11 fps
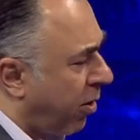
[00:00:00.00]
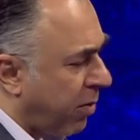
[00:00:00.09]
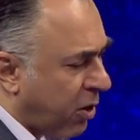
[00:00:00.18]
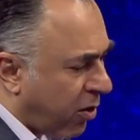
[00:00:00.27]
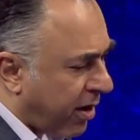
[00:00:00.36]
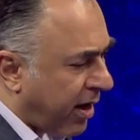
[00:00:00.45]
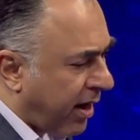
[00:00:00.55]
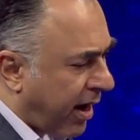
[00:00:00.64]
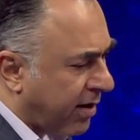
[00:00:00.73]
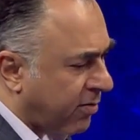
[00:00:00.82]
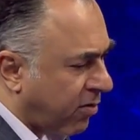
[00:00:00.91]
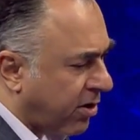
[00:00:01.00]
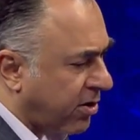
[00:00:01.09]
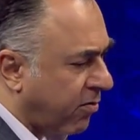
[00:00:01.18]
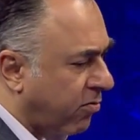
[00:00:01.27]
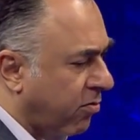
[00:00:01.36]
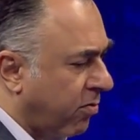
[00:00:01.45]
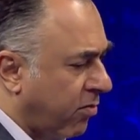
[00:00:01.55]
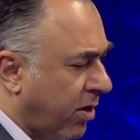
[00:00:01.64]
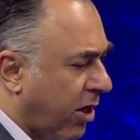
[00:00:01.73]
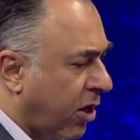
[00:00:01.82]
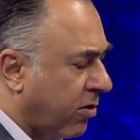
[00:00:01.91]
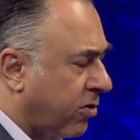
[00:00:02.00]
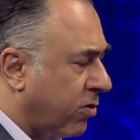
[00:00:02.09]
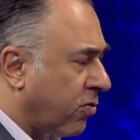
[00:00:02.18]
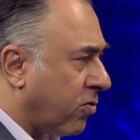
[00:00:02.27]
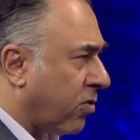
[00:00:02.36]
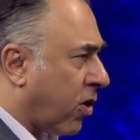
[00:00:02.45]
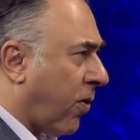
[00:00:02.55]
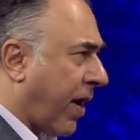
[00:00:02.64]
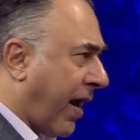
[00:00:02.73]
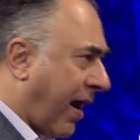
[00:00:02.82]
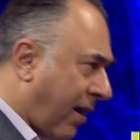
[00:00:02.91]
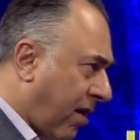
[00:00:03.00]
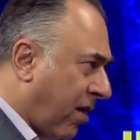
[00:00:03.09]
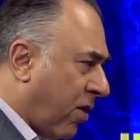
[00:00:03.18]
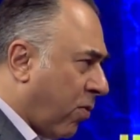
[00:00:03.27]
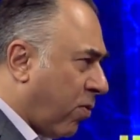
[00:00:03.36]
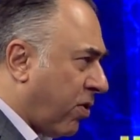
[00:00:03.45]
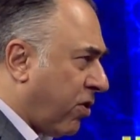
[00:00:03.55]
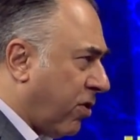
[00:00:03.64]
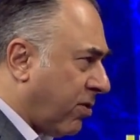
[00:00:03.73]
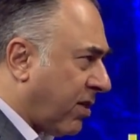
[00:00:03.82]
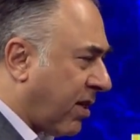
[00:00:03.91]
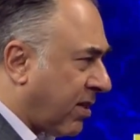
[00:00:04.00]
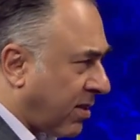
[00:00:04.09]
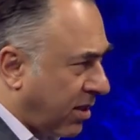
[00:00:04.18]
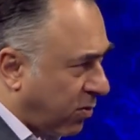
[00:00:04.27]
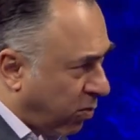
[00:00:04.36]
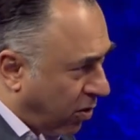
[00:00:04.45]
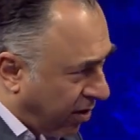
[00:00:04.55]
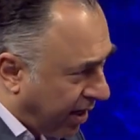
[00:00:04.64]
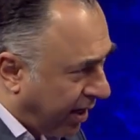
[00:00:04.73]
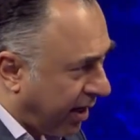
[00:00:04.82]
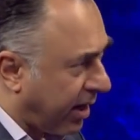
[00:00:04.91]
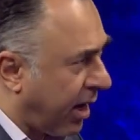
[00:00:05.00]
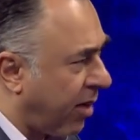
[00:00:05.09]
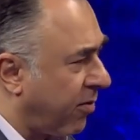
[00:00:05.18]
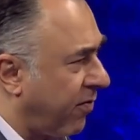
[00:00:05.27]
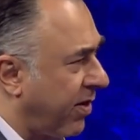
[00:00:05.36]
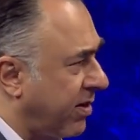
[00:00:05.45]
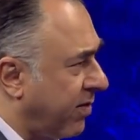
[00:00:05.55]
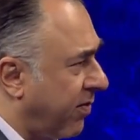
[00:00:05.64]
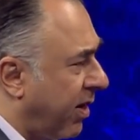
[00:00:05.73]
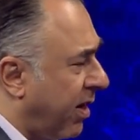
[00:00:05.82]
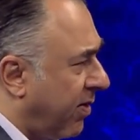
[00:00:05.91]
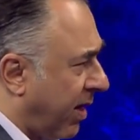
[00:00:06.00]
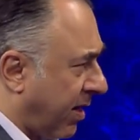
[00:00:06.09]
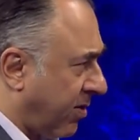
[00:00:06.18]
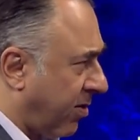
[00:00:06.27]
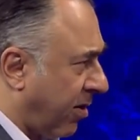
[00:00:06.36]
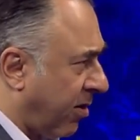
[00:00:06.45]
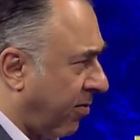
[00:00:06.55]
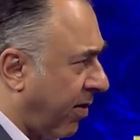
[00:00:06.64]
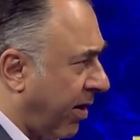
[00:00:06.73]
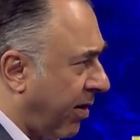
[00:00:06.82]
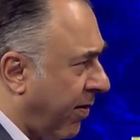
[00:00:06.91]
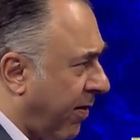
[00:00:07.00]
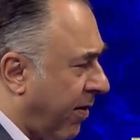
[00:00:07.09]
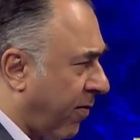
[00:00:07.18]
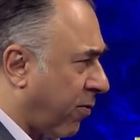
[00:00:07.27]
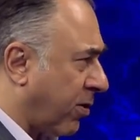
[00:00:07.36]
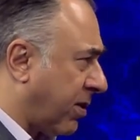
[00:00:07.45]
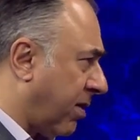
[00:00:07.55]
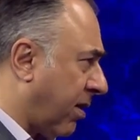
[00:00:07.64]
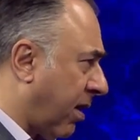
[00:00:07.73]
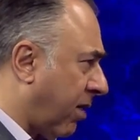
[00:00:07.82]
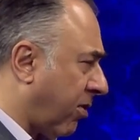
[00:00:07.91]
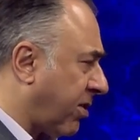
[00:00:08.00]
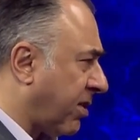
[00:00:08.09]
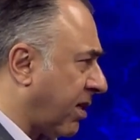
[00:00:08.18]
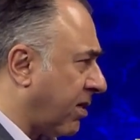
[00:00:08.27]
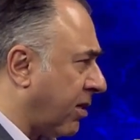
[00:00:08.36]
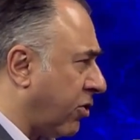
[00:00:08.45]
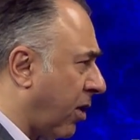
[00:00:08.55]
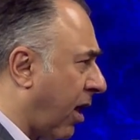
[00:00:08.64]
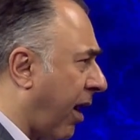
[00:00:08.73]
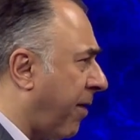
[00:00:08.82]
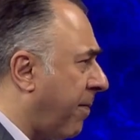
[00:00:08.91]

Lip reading: we looking at Russia really to go ahead with using it, since we're looking at a counteroffensive that has started already? Of course, Russia says in July.